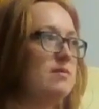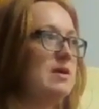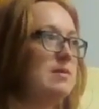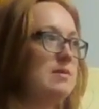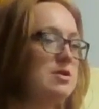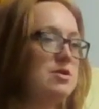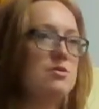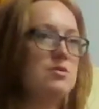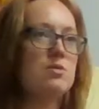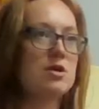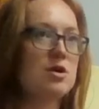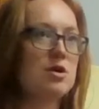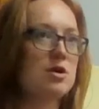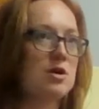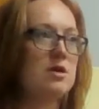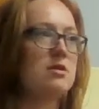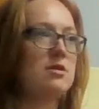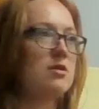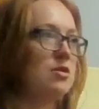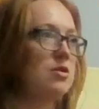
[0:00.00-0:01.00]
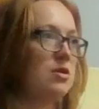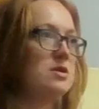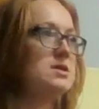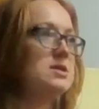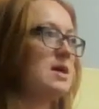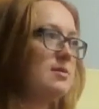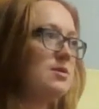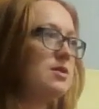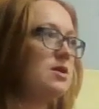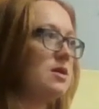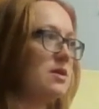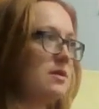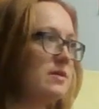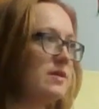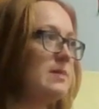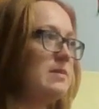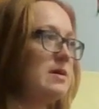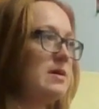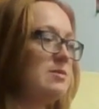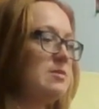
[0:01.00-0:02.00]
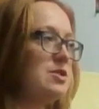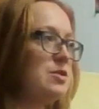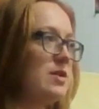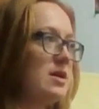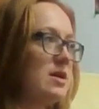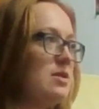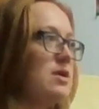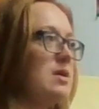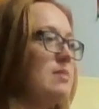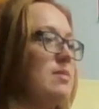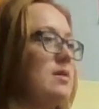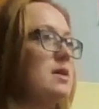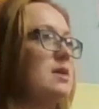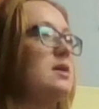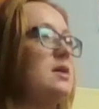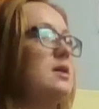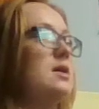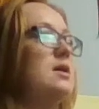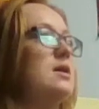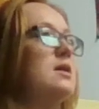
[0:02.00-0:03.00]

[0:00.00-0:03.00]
Maybe you were hurt a long time ago and that made you angry, but